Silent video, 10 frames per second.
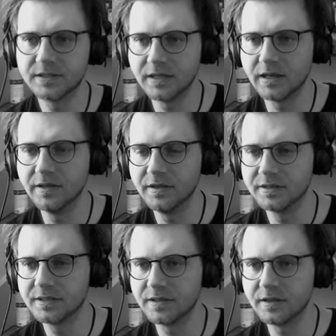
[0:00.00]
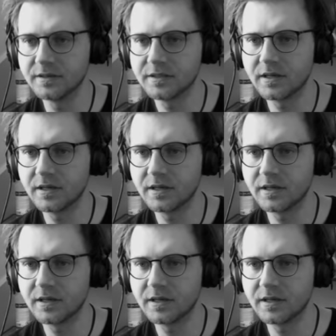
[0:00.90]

then these things